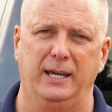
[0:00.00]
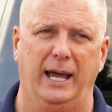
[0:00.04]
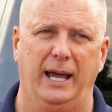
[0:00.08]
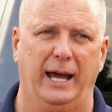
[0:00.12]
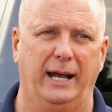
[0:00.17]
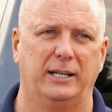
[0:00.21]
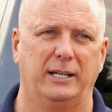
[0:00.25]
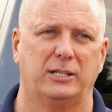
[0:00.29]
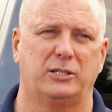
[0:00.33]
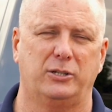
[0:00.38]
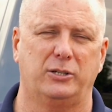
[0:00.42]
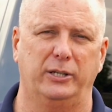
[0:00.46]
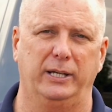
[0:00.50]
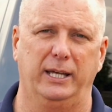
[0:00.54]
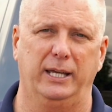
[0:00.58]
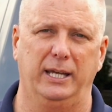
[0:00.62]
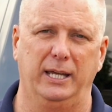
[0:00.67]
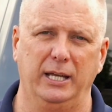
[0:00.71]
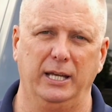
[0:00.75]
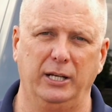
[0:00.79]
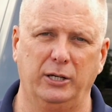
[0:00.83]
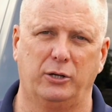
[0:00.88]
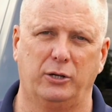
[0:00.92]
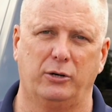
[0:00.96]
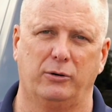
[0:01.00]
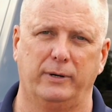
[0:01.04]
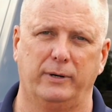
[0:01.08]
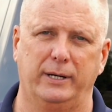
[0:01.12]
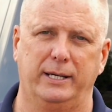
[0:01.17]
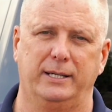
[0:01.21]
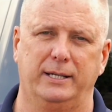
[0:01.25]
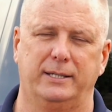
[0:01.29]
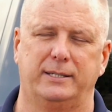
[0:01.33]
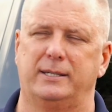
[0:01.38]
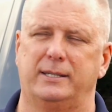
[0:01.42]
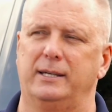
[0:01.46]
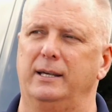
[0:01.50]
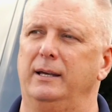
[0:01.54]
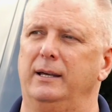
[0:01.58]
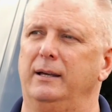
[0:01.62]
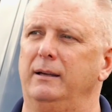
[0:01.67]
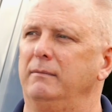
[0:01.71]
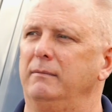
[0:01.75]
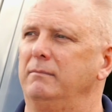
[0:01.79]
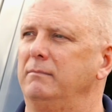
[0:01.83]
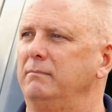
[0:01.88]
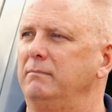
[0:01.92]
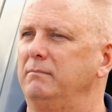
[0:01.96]
and it's going to increase
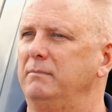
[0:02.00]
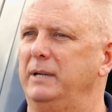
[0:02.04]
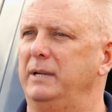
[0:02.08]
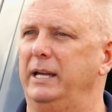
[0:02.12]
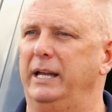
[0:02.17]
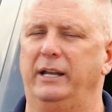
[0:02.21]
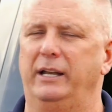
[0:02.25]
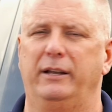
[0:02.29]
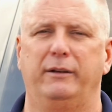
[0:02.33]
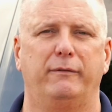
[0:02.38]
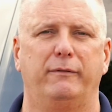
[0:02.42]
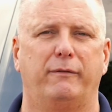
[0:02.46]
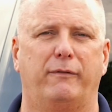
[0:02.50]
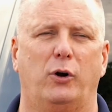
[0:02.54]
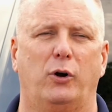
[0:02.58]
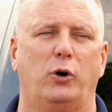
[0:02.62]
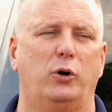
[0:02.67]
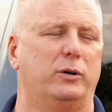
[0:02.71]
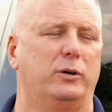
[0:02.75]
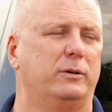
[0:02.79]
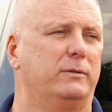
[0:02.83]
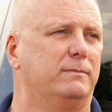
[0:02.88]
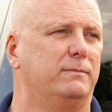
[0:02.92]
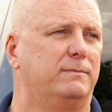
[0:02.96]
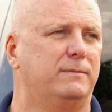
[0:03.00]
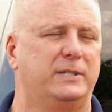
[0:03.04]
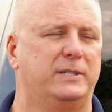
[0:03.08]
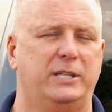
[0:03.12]
inadvertent